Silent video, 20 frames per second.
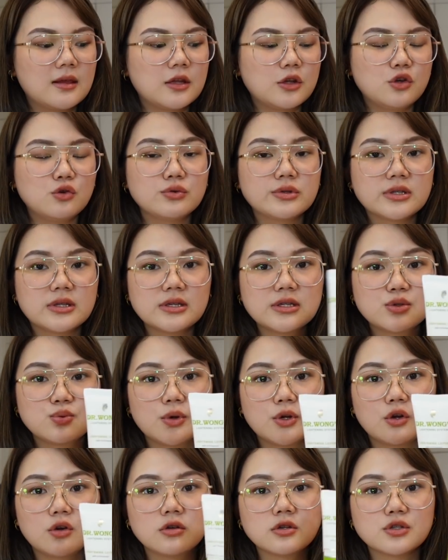then use this
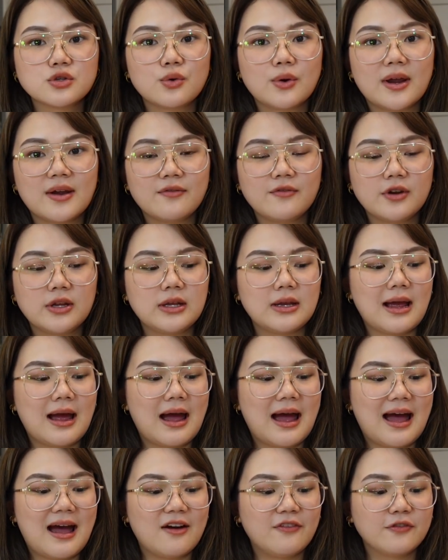one also every
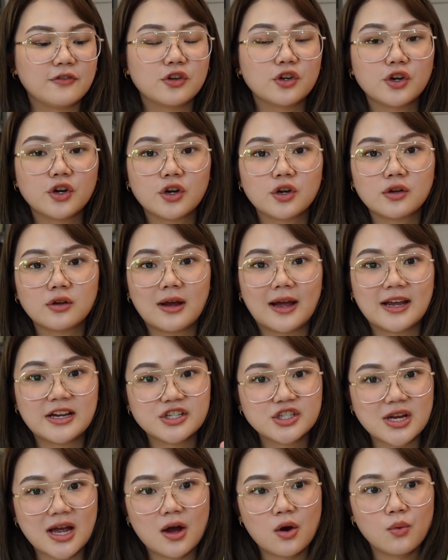after I
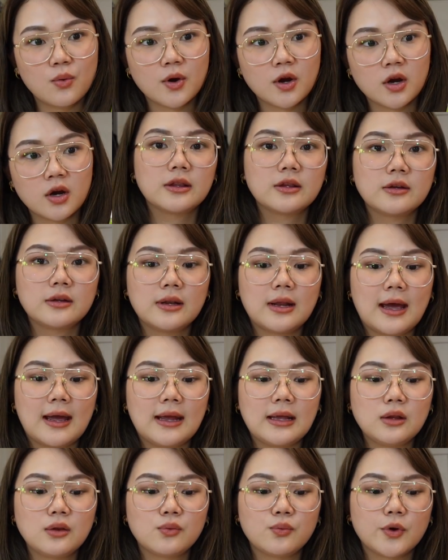shower
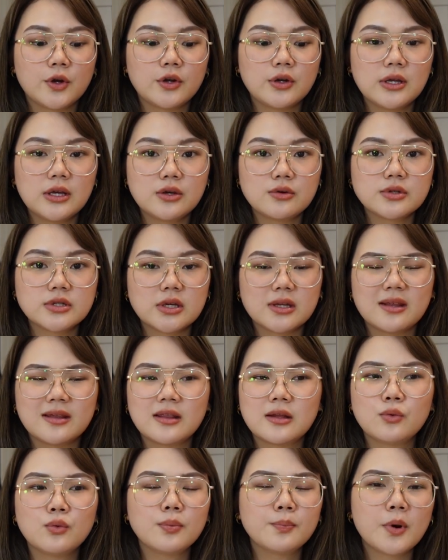tonight. We're gonna use it
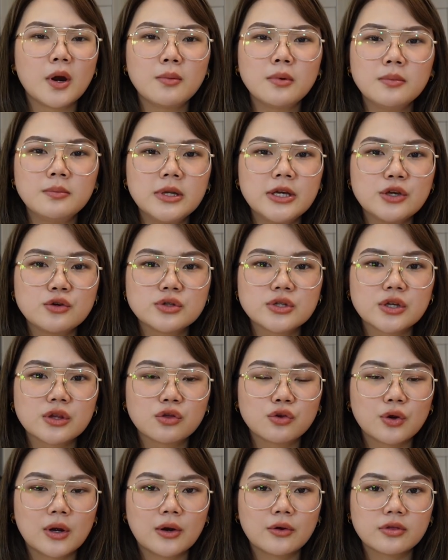and then we'll probably use
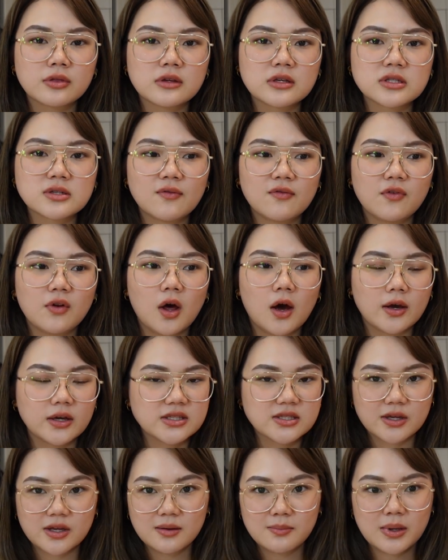it throughout this vlog.
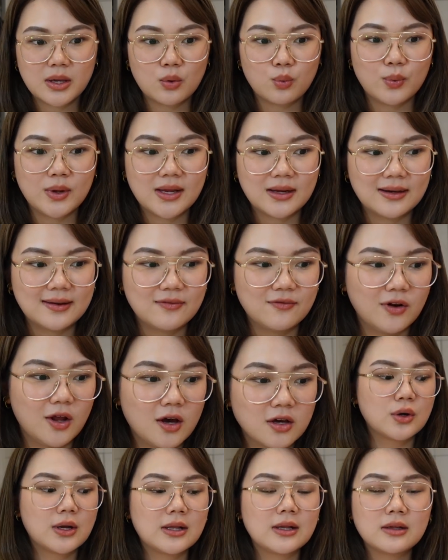It's gonna be a weekly
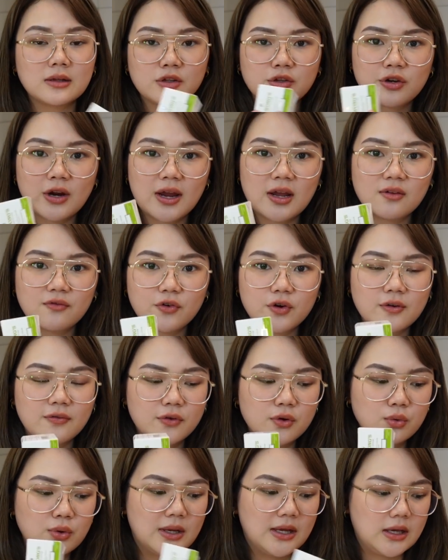vlog. So I'll try it for a
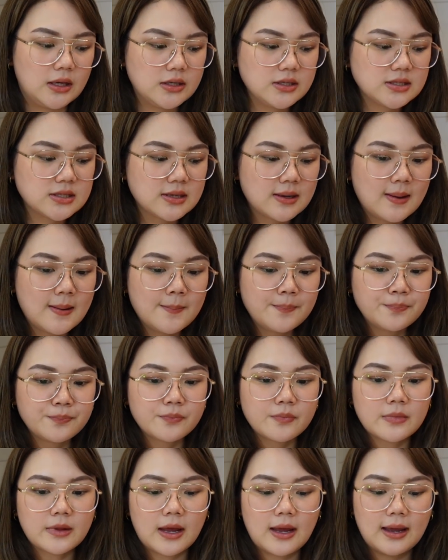few days
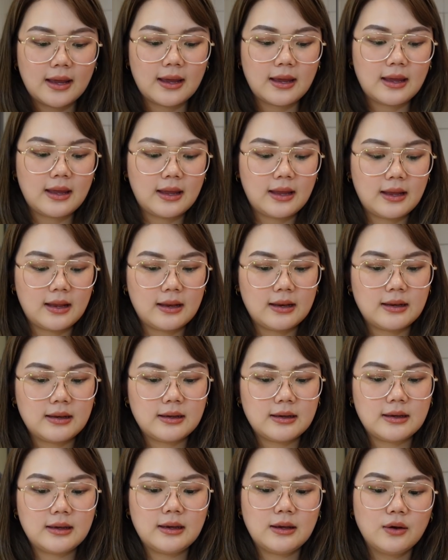and
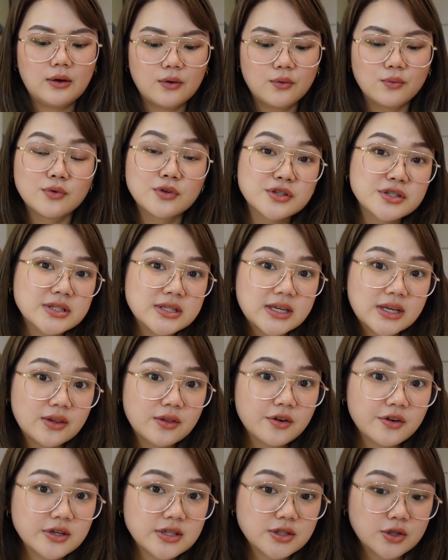we'll see
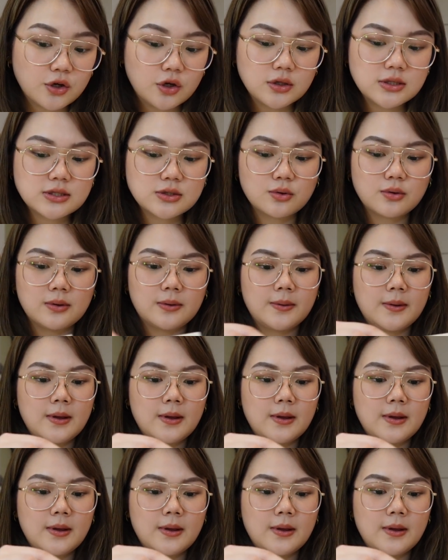the results